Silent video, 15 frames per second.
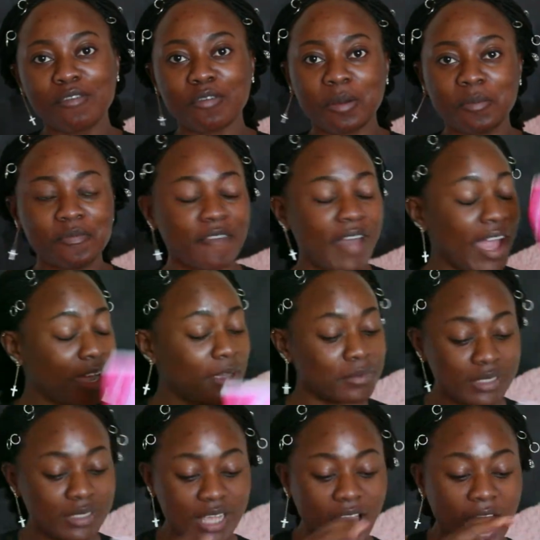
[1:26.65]
from
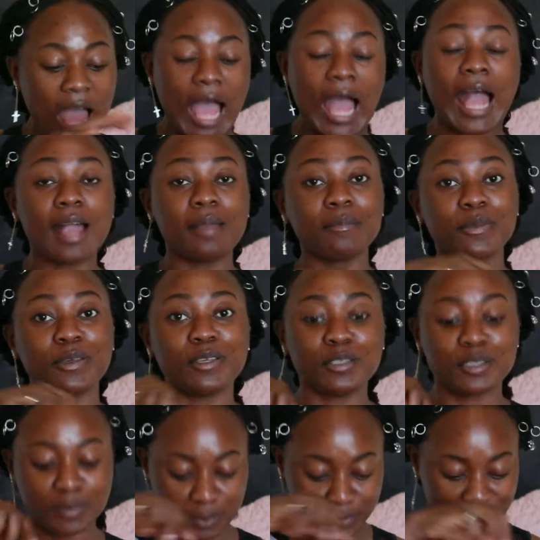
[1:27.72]
Vibes. I'm going
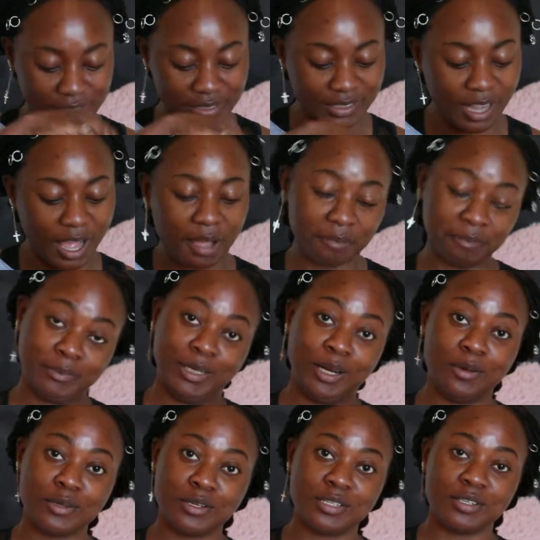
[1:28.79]
to put it up
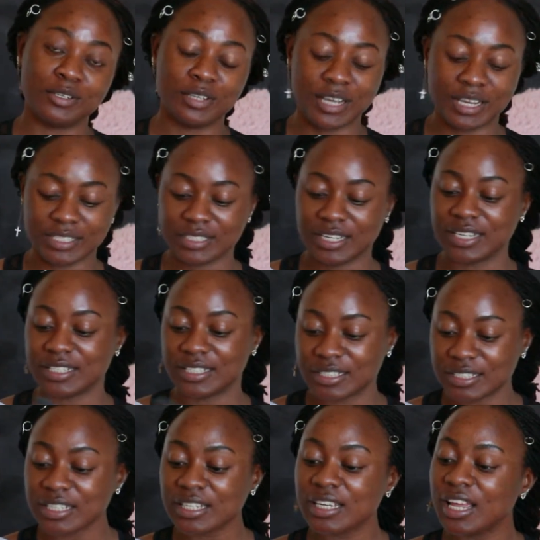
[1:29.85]
close so you guys can
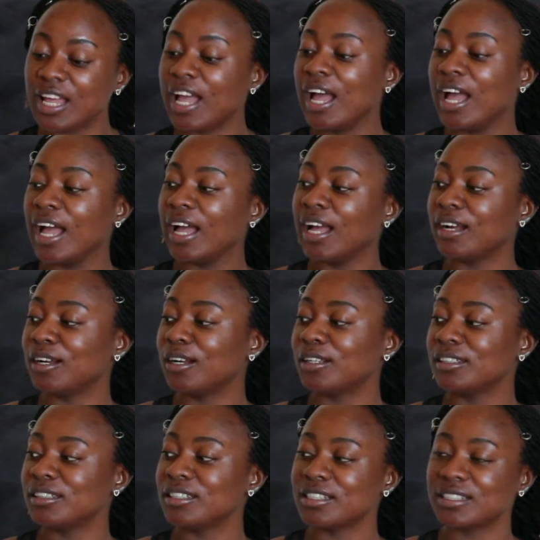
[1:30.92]
see. I
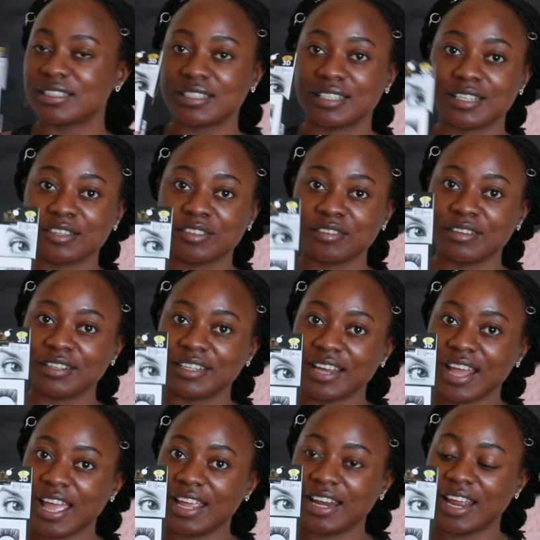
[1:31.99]
got this 3D
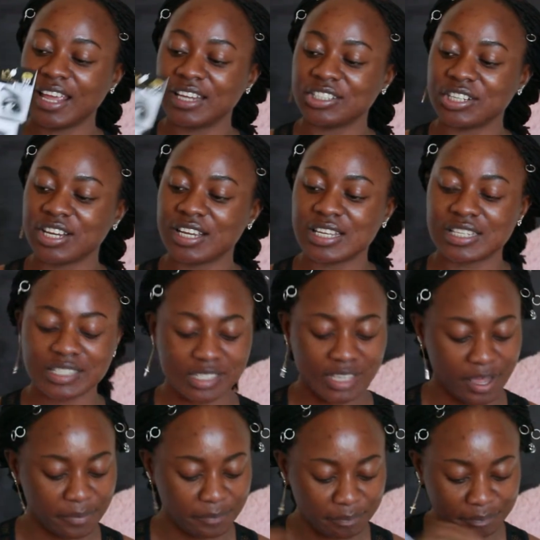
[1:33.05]
eyelashes
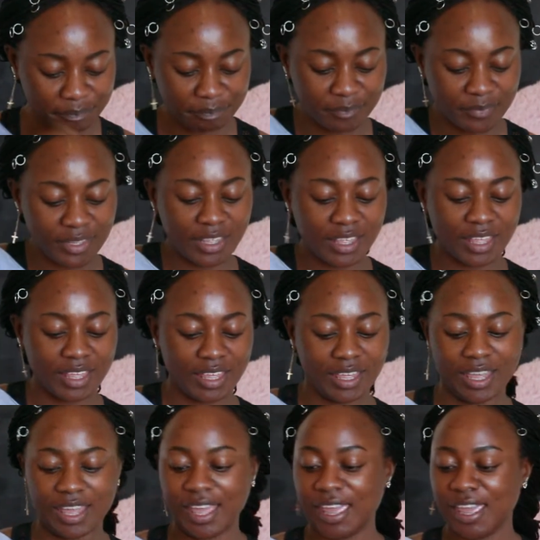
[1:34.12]

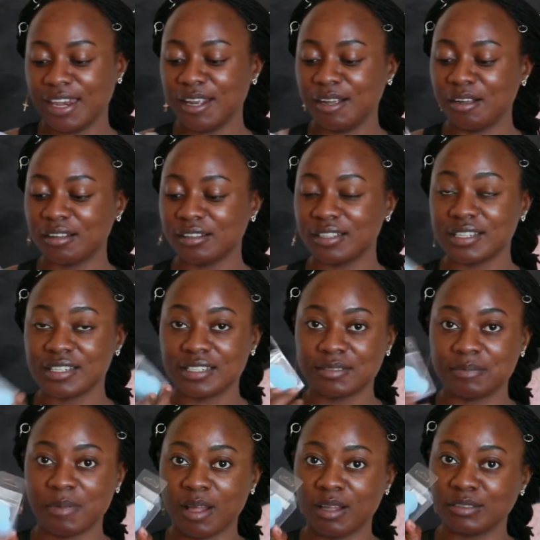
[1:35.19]
and I got this
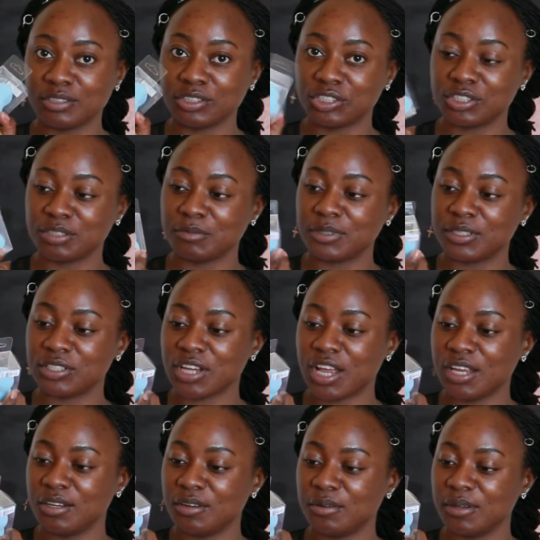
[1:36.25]
sponge, which
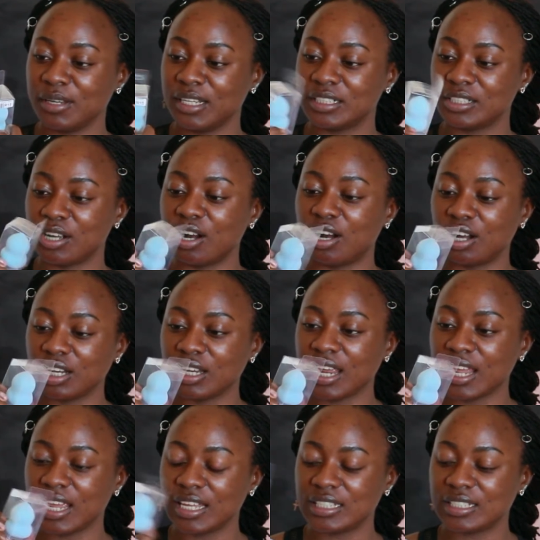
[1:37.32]
I know it's hard
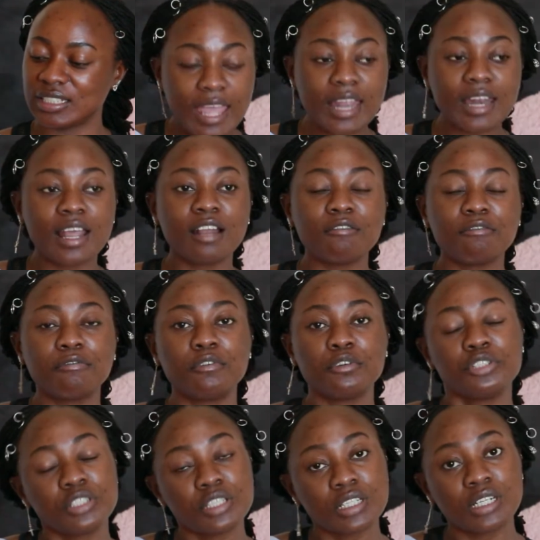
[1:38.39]
and
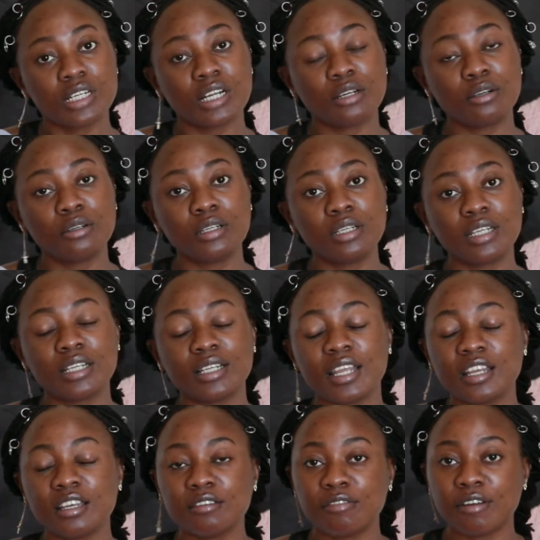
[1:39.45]
unfortunately I couldn't get
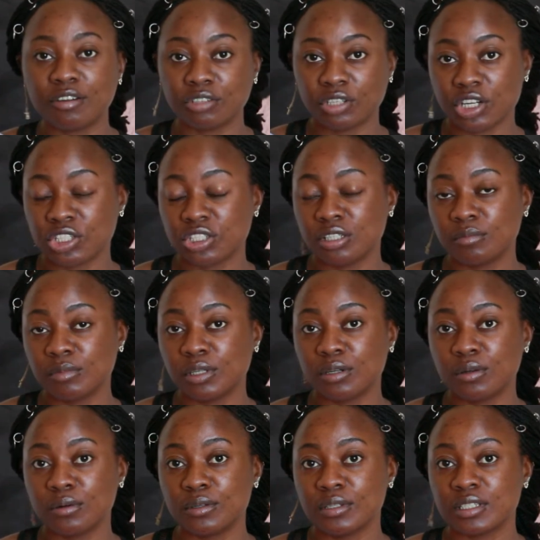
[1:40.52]
any foundation
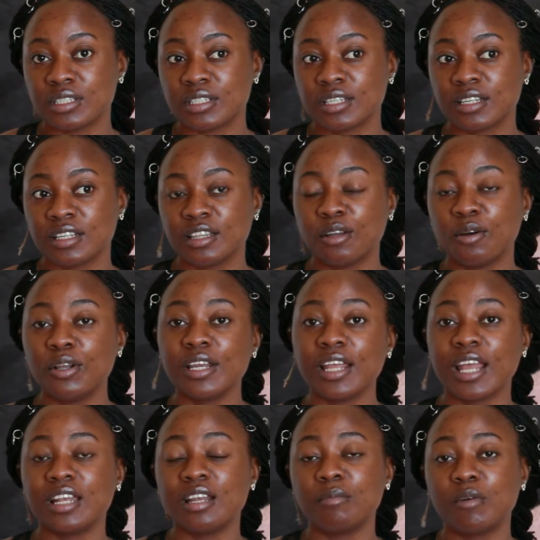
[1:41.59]
because they only
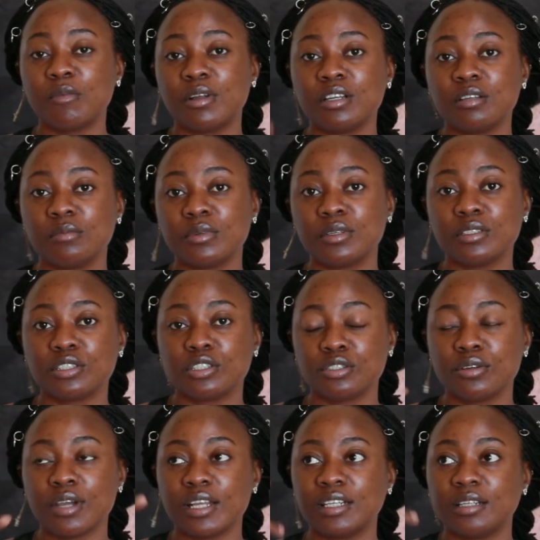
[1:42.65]
had number 1, number
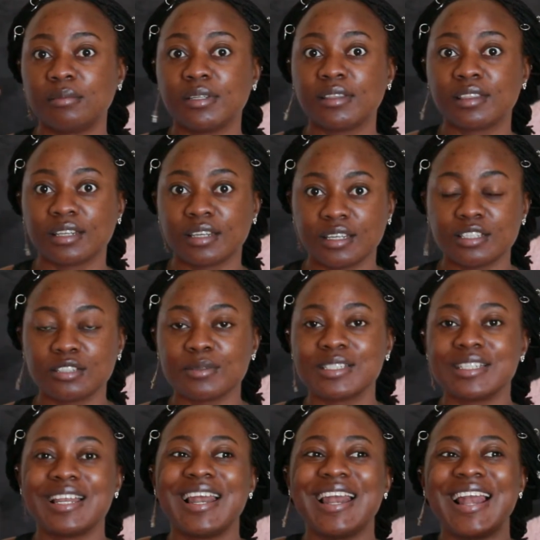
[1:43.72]
2 and number 3. It was
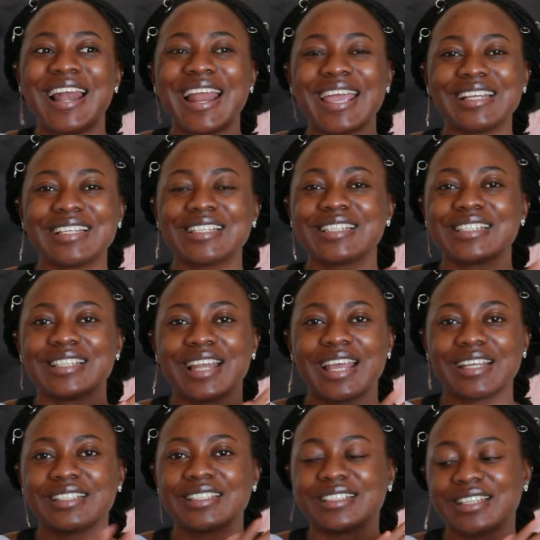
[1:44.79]
the
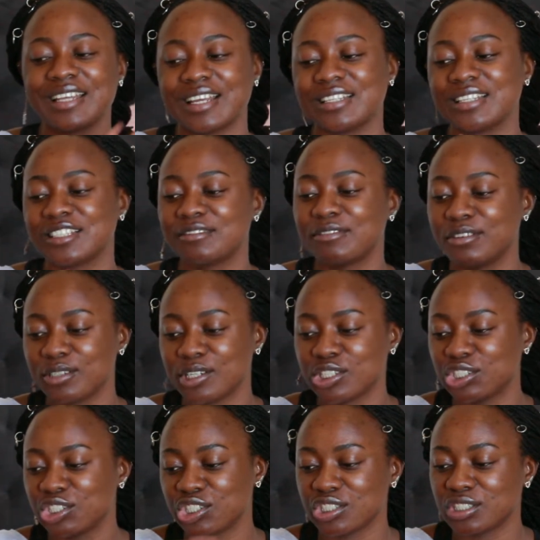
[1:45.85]
lightest
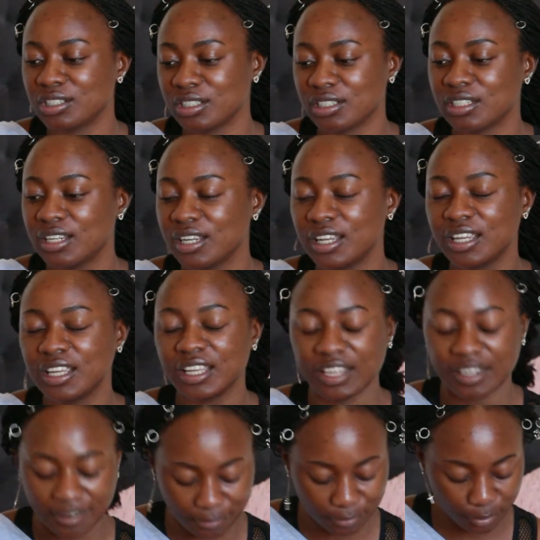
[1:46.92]
foundation shade
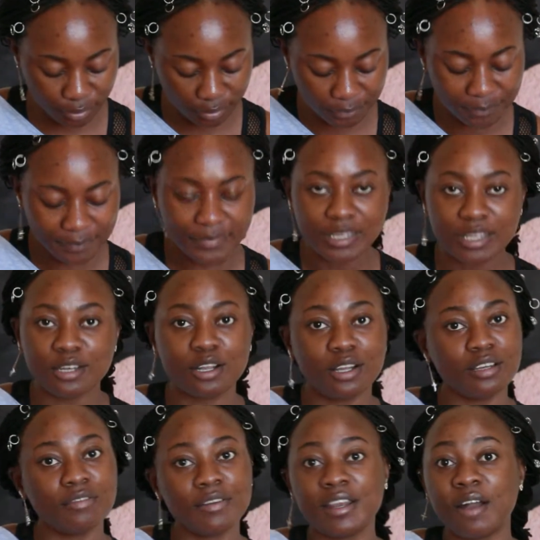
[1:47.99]
ever.
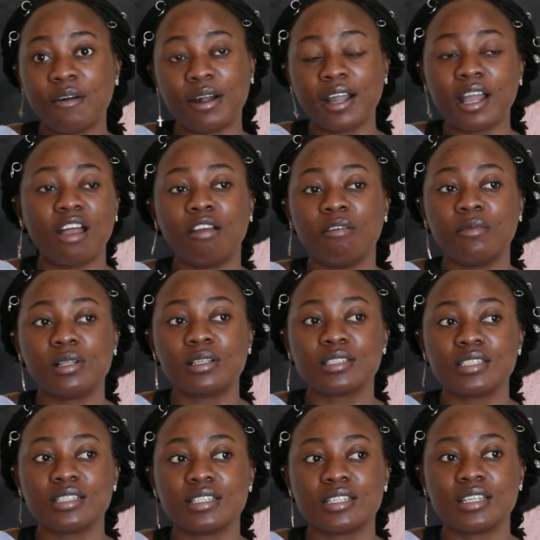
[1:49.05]
Not even our caramel
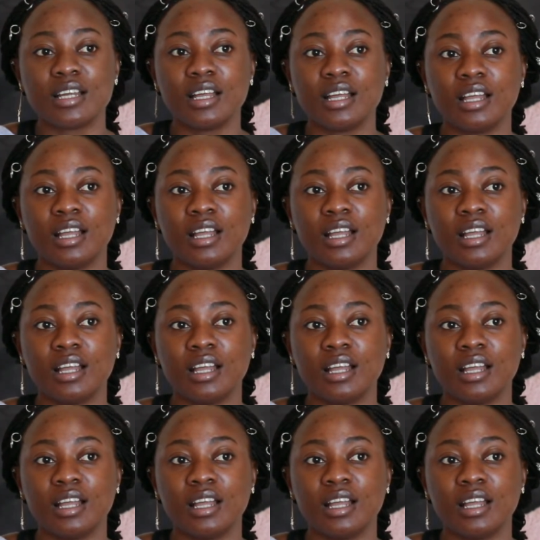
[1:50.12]
sister